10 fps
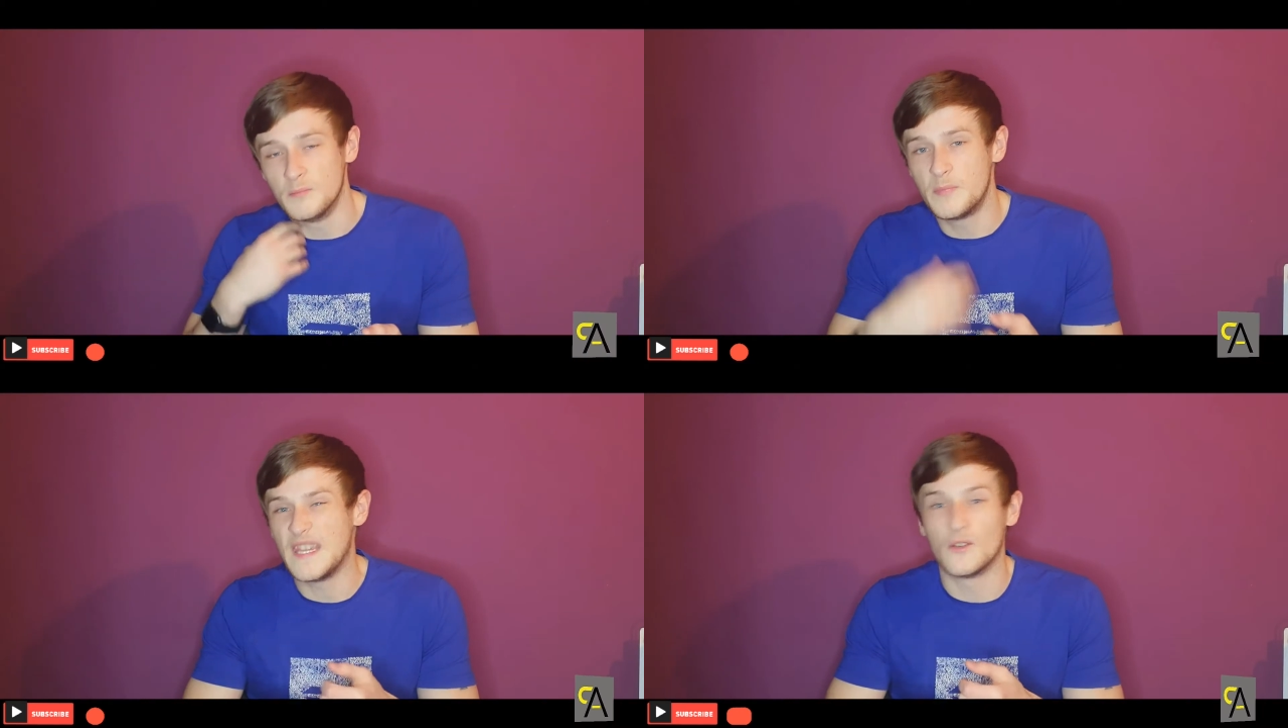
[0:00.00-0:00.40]

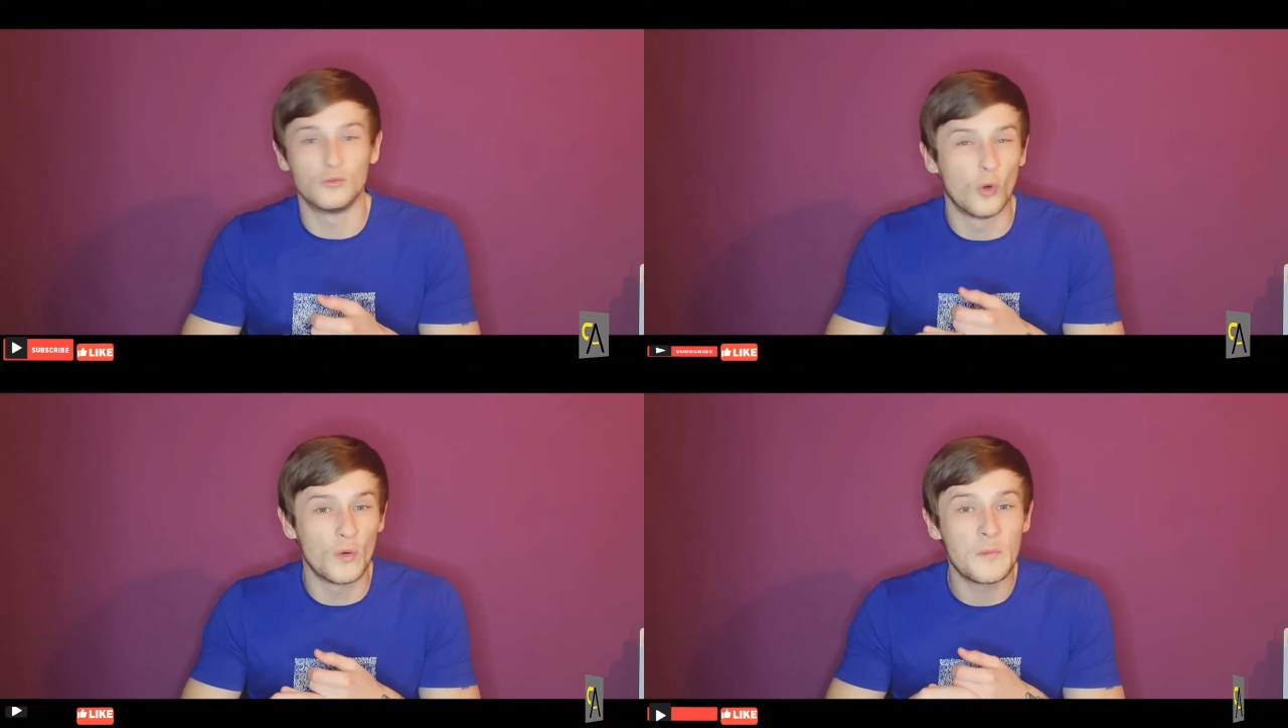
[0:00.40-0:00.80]
being
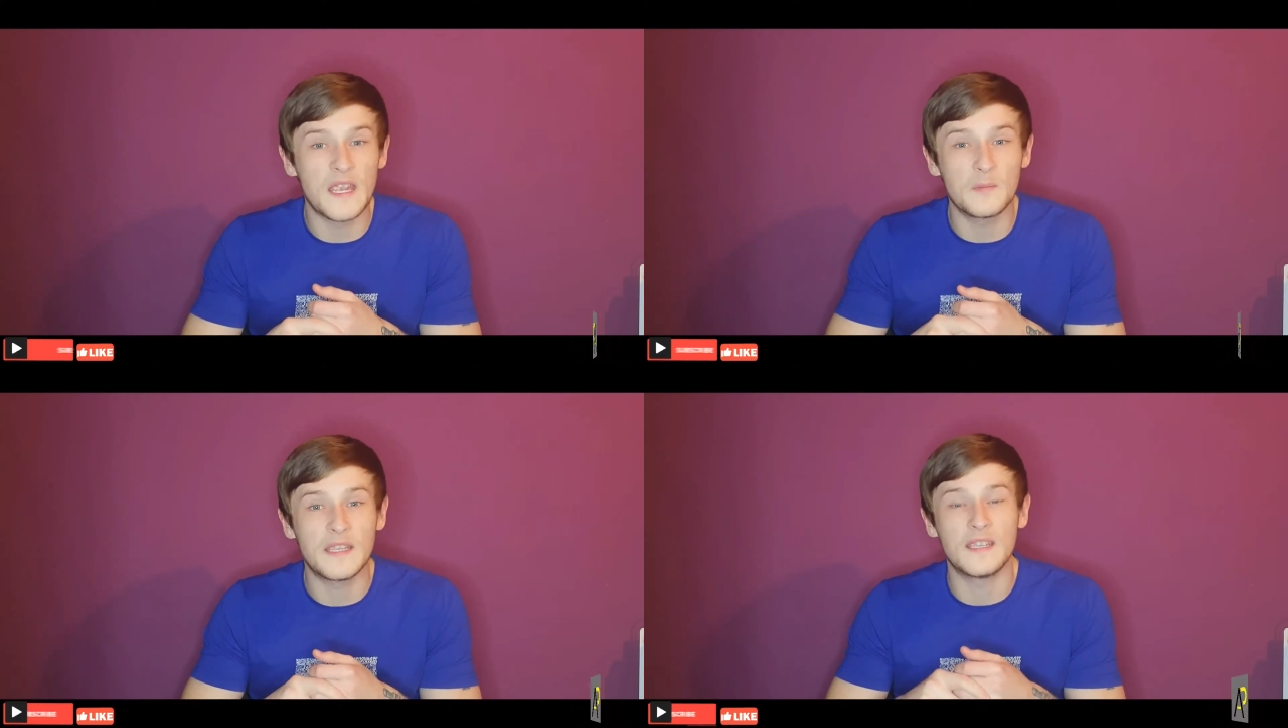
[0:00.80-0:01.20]
alone
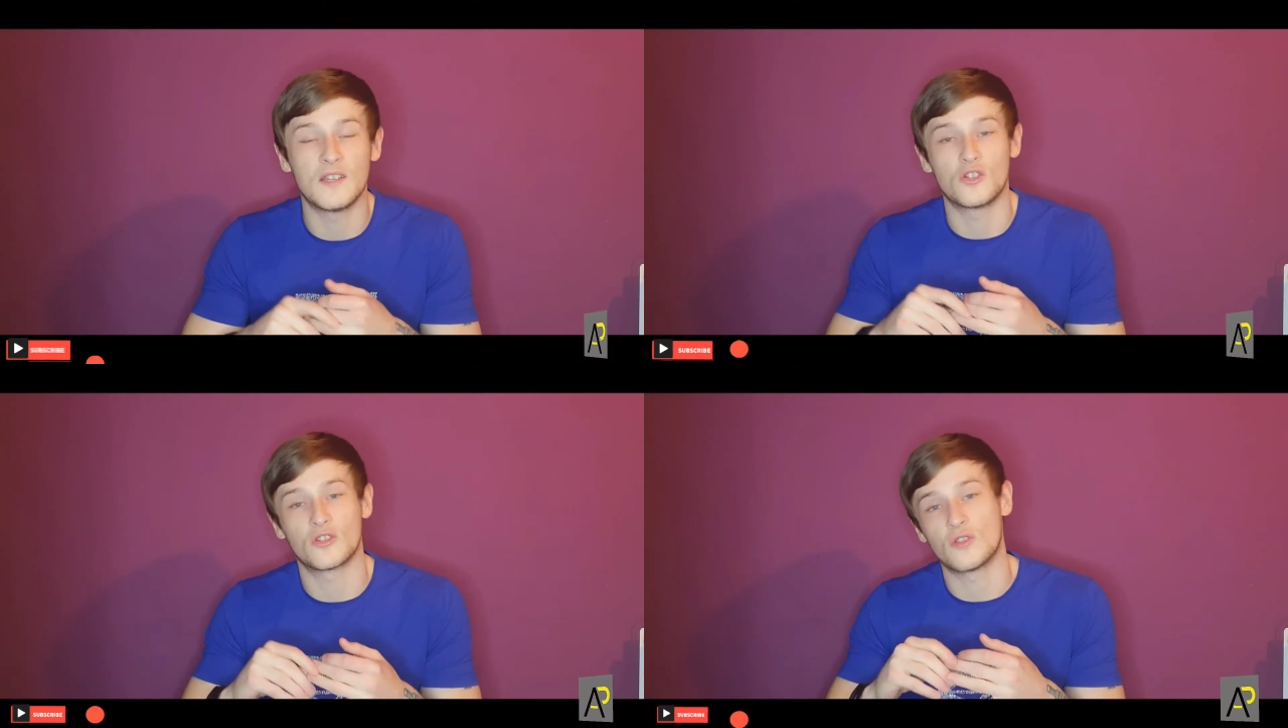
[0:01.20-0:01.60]
maybe,
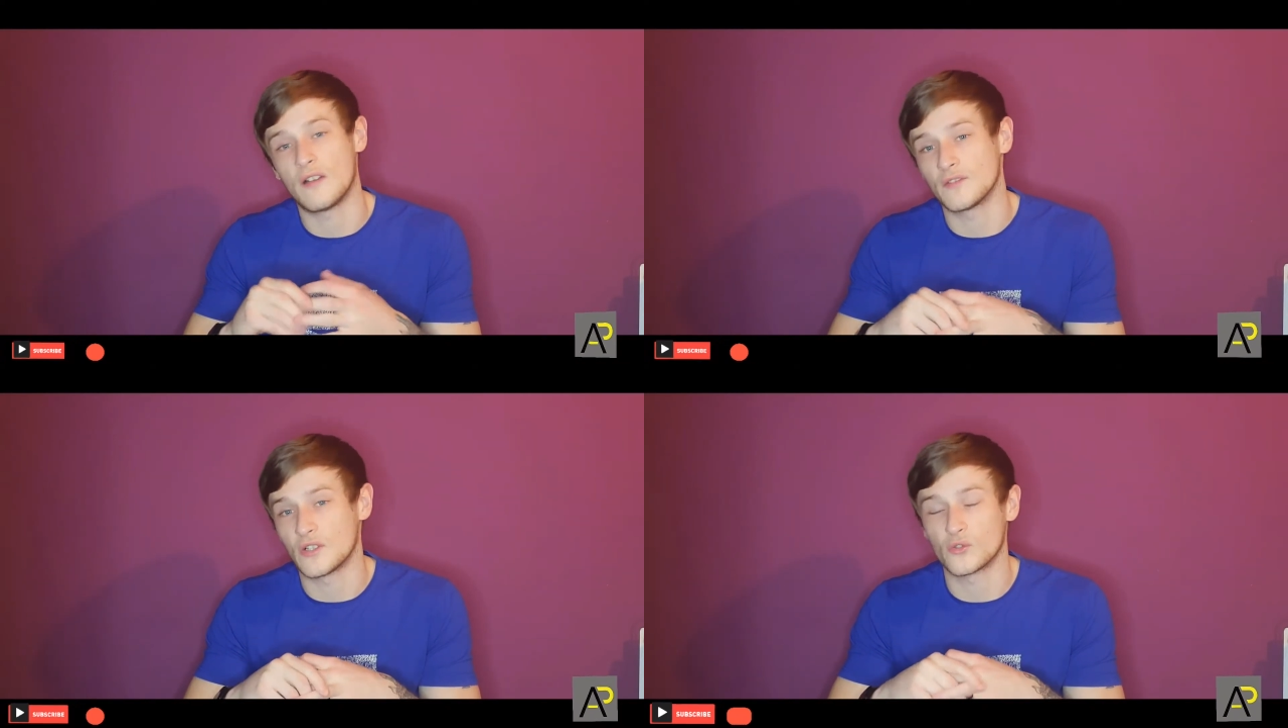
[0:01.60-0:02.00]
and just not
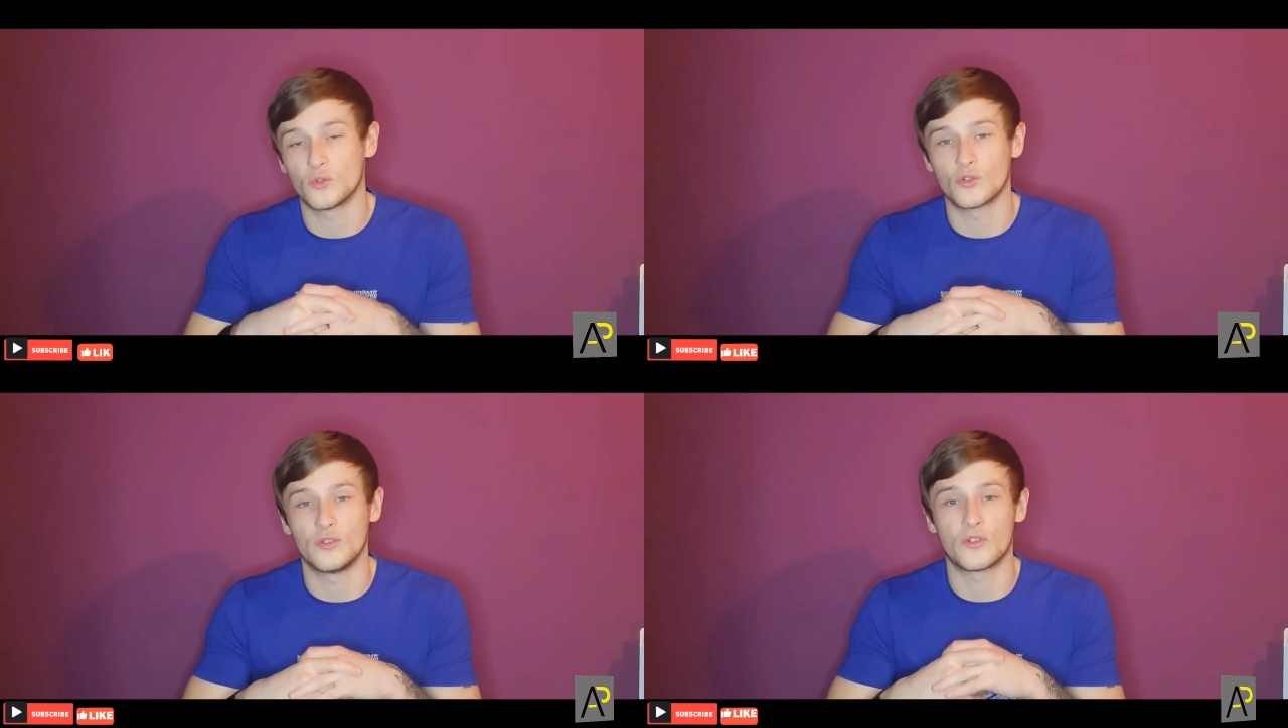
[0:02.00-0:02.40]
having that
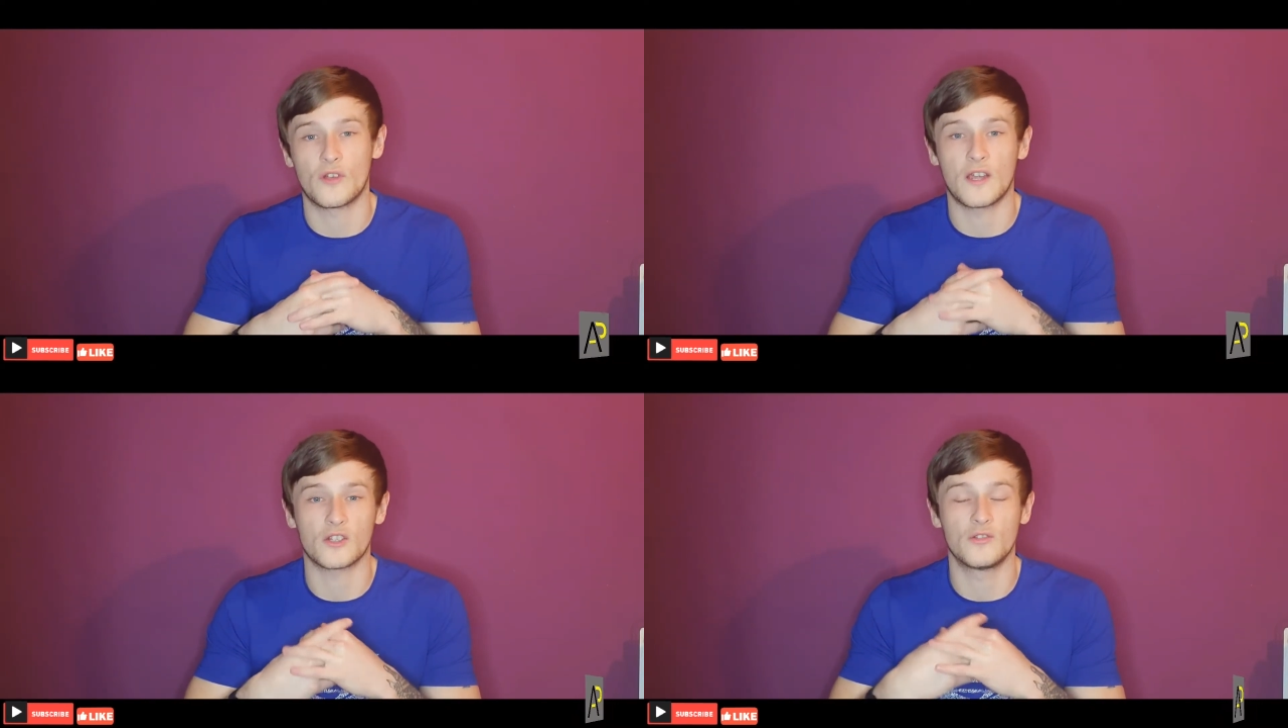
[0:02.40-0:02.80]
social
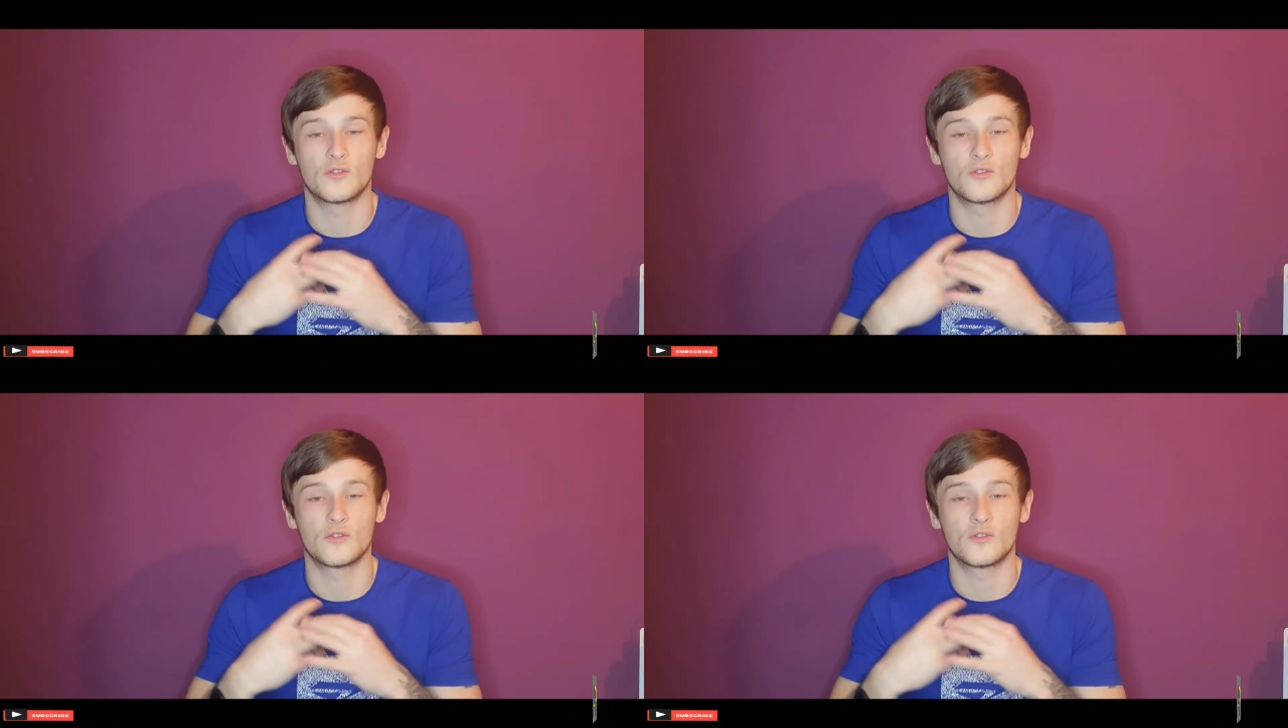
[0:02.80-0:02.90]
interaction.